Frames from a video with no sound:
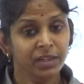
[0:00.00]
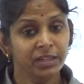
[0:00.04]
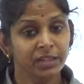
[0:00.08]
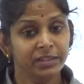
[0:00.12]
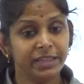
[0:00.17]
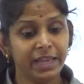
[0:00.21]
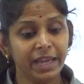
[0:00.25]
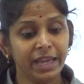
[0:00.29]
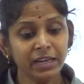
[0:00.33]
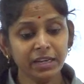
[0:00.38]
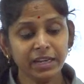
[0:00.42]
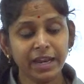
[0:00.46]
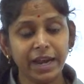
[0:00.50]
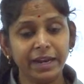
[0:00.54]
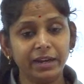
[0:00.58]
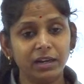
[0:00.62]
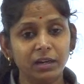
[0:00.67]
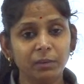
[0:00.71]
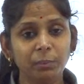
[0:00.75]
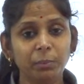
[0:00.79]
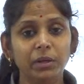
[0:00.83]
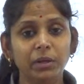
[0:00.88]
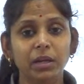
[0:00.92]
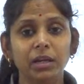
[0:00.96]
Then
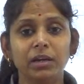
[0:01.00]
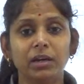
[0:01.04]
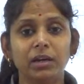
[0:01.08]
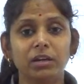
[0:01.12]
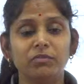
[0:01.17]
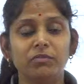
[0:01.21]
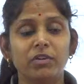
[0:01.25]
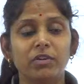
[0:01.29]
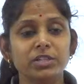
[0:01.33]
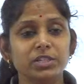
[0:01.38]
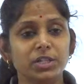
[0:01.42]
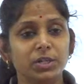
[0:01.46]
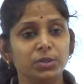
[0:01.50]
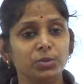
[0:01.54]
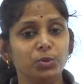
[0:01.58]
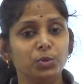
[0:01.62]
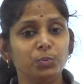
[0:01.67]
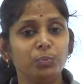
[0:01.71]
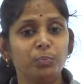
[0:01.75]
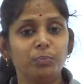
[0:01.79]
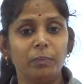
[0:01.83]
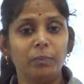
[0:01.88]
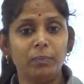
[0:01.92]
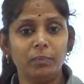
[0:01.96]
caterpillar converts into
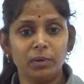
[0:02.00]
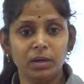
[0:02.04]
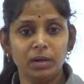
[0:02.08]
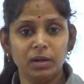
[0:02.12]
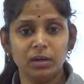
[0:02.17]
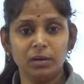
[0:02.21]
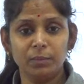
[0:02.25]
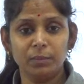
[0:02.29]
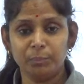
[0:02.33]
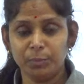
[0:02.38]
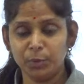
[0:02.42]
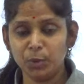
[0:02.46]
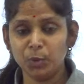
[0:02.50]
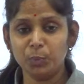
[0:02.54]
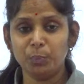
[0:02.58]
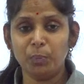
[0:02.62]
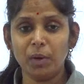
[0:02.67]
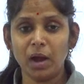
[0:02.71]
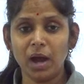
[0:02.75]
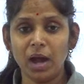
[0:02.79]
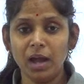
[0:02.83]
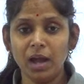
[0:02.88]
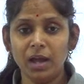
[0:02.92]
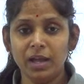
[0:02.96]

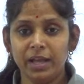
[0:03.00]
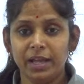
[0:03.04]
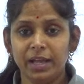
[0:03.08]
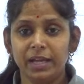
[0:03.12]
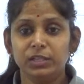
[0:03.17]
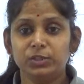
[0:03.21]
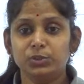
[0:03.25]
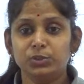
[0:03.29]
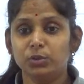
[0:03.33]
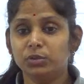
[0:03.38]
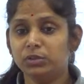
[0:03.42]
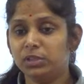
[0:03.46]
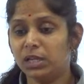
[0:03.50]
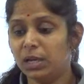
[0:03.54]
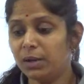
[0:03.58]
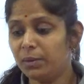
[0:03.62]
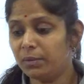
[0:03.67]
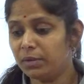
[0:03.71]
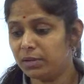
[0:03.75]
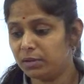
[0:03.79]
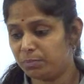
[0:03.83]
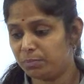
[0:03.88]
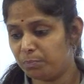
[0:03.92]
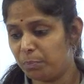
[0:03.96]
pupa, so the
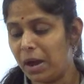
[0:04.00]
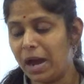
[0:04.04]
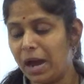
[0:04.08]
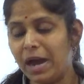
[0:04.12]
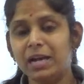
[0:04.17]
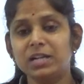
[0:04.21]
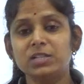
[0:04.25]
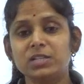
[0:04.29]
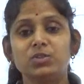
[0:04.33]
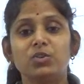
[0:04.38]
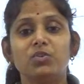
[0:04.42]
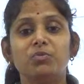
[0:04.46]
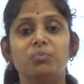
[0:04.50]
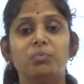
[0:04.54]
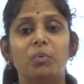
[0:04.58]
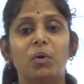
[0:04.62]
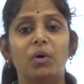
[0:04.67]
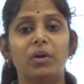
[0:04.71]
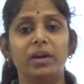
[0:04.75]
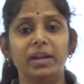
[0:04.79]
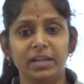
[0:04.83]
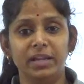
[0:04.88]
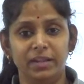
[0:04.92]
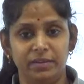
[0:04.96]
parts of
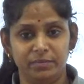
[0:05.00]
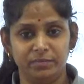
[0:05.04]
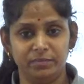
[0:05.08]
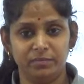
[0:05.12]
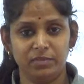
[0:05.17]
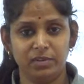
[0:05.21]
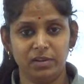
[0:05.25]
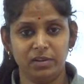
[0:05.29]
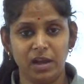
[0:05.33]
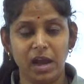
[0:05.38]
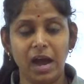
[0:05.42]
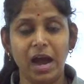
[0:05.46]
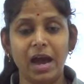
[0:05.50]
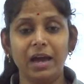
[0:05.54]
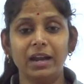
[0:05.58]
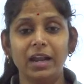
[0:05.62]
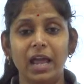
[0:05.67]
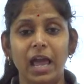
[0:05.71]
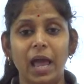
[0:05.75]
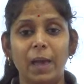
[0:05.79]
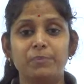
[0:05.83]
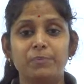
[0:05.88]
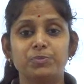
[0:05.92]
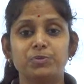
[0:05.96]
body are
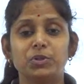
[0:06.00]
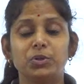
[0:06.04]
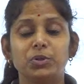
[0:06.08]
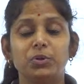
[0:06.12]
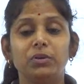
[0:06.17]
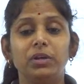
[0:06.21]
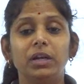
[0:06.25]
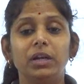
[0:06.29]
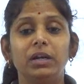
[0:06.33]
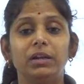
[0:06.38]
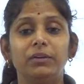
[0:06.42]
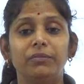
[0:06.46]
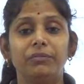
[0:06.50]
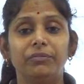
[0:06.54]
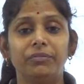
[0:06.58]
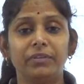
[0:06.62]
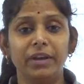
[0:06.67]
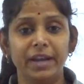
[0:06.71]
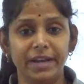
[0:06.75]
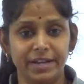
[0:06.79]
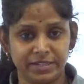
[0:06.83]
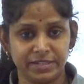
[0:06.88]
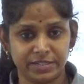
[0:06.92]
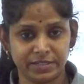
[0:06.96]
absolutely
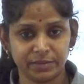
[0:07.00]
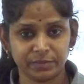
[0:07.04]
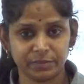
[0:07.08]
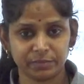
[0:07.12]
different